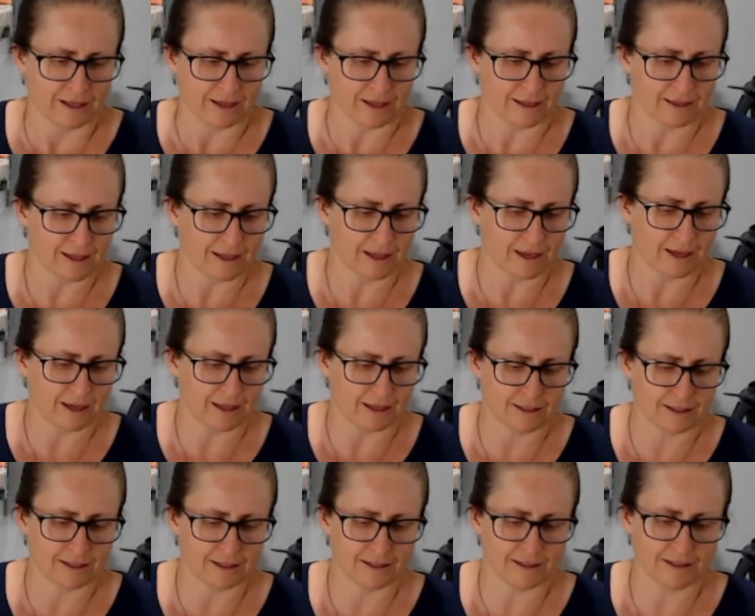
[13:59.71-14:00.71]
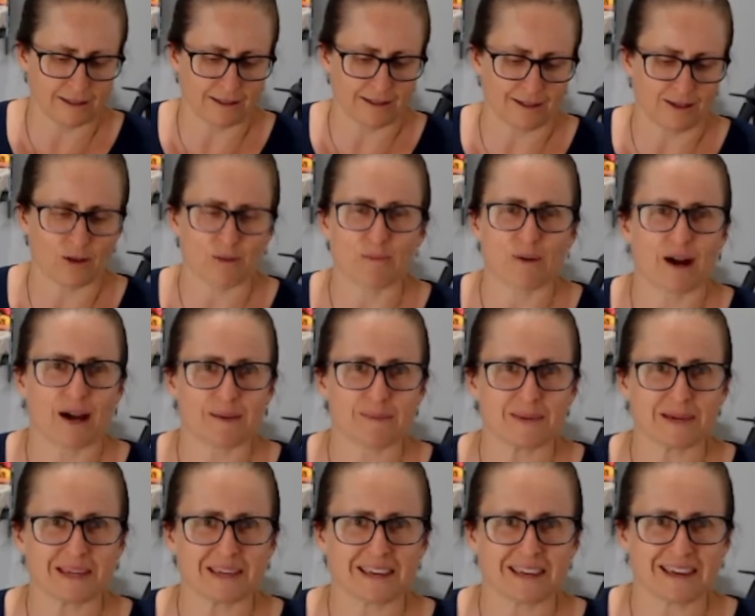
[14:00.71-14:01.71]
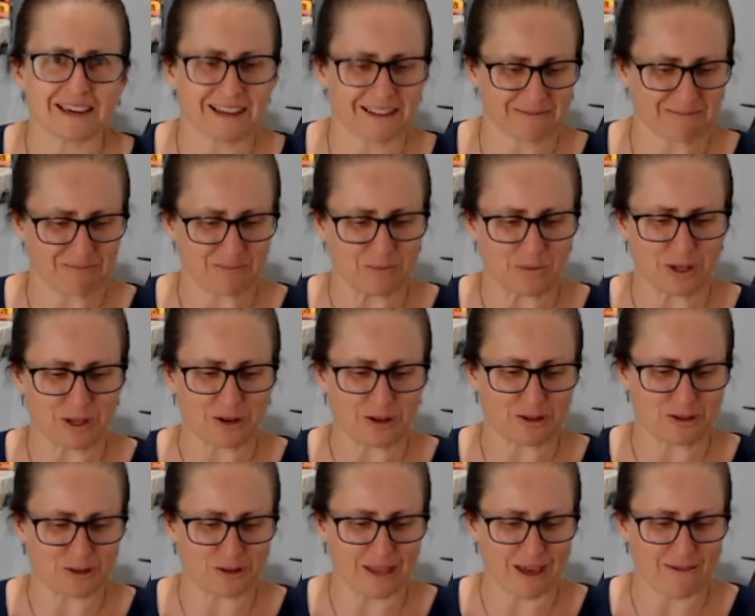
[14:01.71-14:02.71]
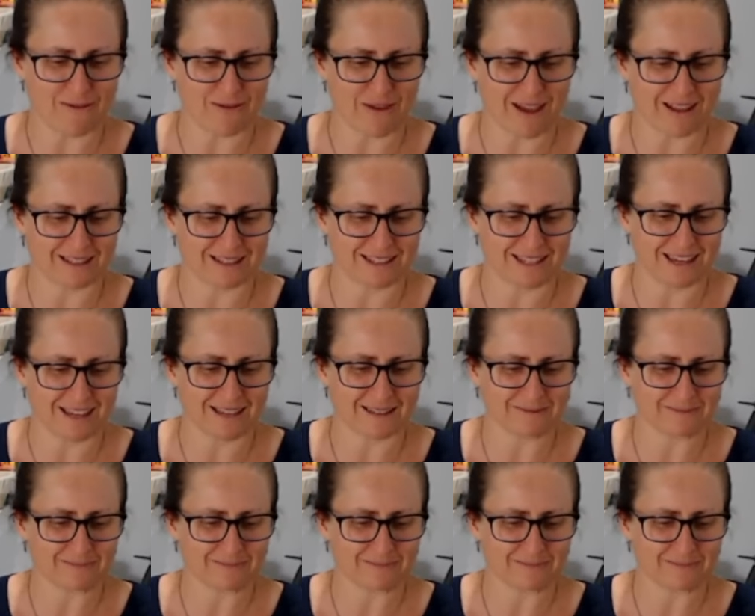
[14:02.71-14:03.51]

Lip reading: And then, no piping here. We don't do that fancy.